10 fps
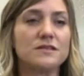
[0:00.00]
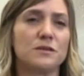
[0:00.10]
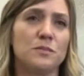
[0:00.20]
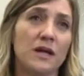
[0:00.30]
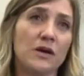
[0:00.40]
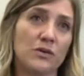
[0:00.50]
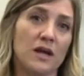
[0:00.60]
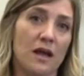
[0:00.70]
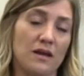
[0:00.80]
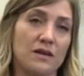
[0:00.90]
to be
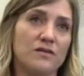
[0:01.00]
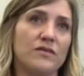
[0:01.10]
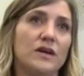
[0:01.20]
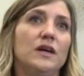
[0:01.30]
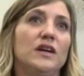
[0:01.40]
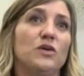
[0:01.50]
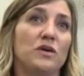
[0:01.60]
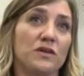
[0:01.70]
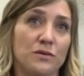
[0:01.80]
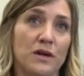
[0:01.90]
creative
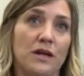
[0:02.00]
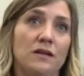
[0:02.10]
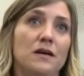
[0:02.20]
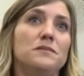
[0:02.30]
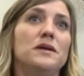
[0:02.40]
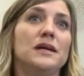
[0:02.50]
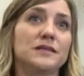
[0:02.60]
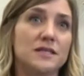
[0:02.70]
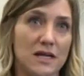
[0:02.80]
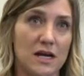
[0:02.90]
with curriculum and
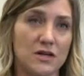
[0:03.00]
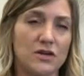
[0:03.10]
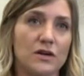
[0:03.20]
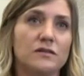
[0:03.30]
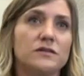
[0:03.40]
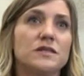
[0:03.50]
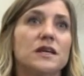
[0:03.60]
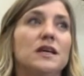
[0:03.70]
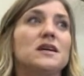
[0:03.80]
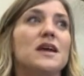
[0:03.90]
standards
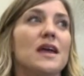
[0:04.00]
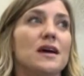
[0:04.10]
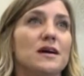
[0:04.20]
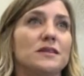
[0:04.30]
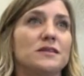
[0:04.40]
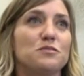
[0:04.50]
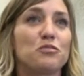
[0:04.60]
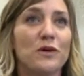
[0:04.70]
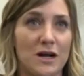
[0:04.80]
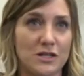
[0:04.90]
and
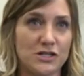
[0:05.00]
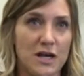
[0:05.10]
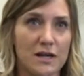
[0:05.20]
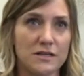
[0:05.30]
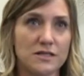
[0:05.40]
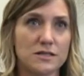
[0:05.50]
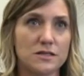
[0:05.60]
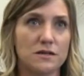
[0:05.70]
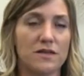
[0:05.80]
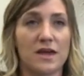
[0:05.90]
projects,
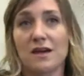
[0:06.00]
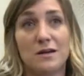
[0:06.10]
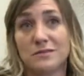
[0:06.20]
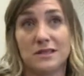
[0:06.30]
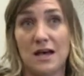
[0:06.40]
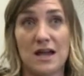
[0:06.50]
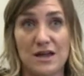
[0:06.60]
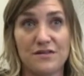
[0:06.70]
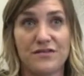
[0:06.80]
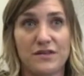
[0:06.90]
they come to
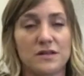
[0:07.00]
life.